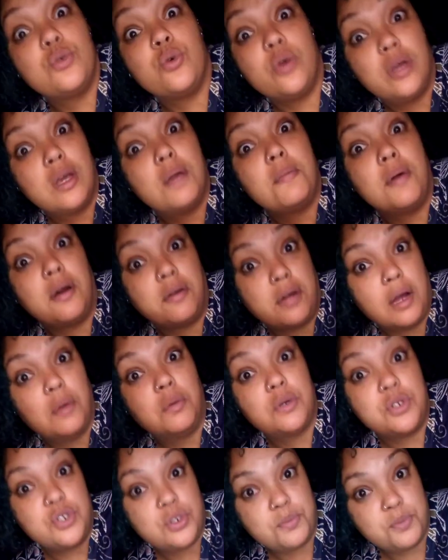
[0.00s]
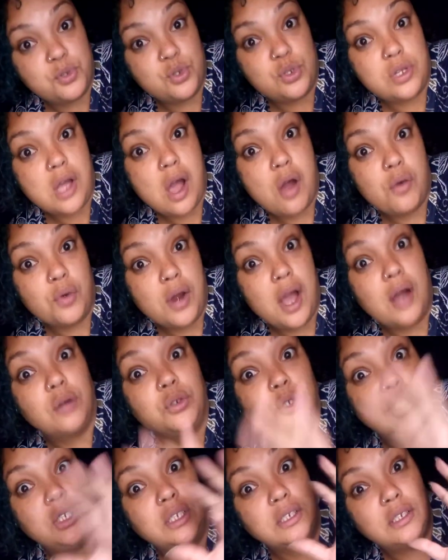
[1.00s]
talking about our trip to town, how
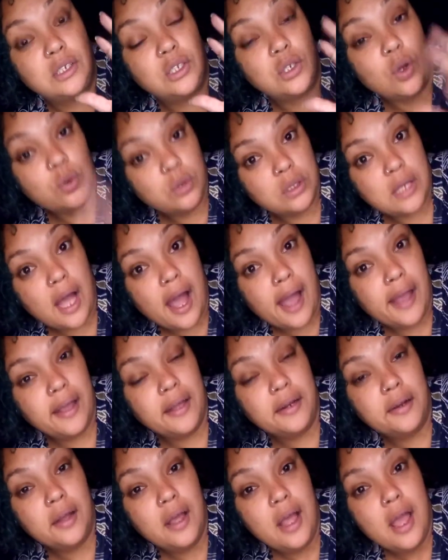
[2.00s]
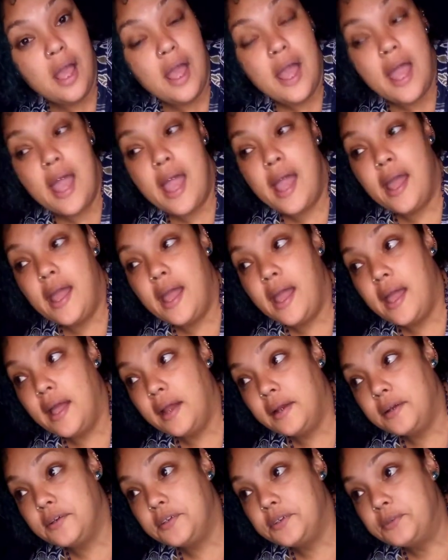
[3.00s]
she's so tired,
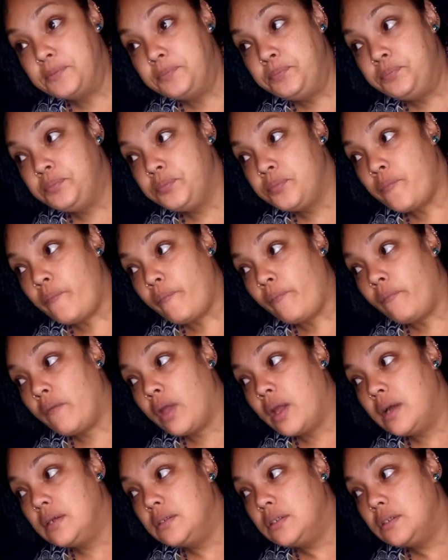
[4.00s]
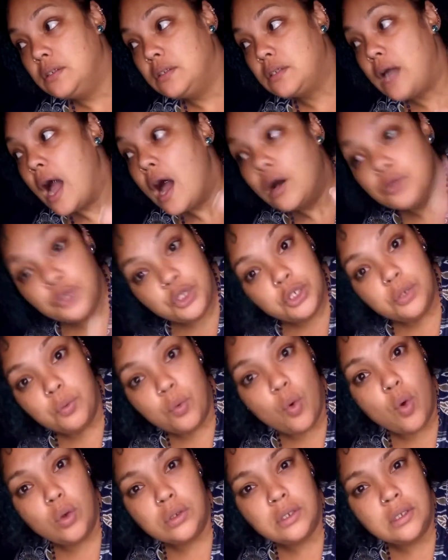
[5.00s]
and how she
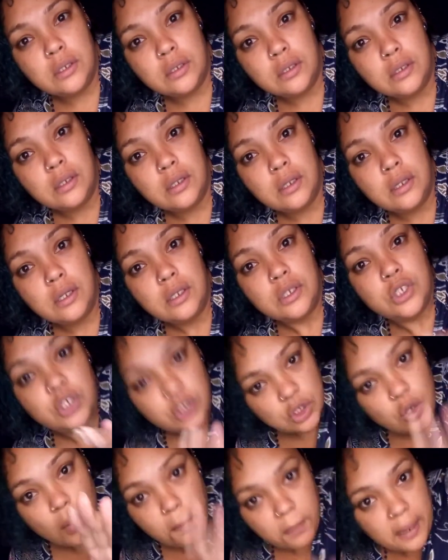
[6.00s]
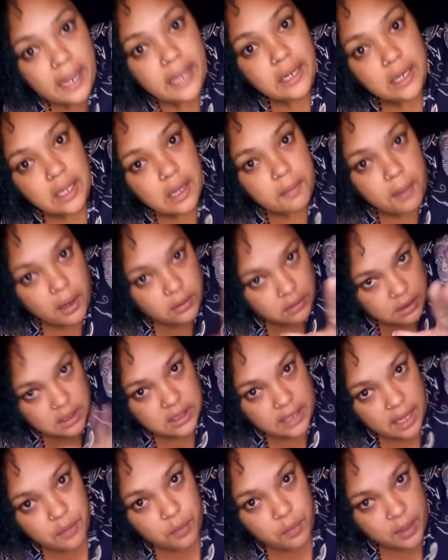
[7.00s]
walked. She's complaining about
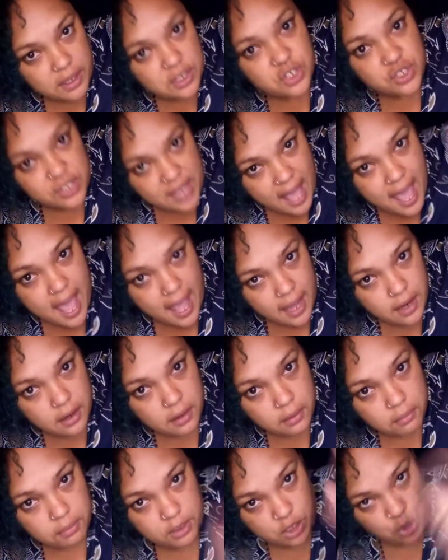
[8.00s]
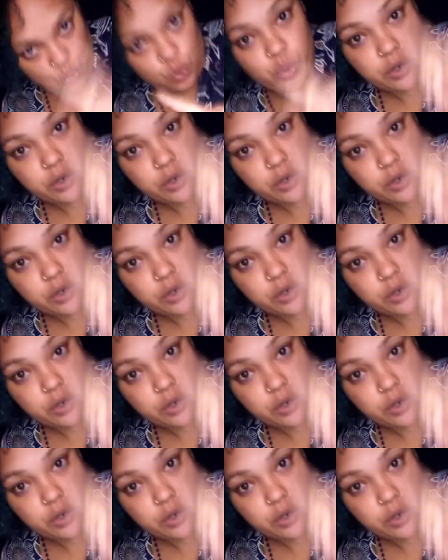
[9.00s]
the day we just had, but she's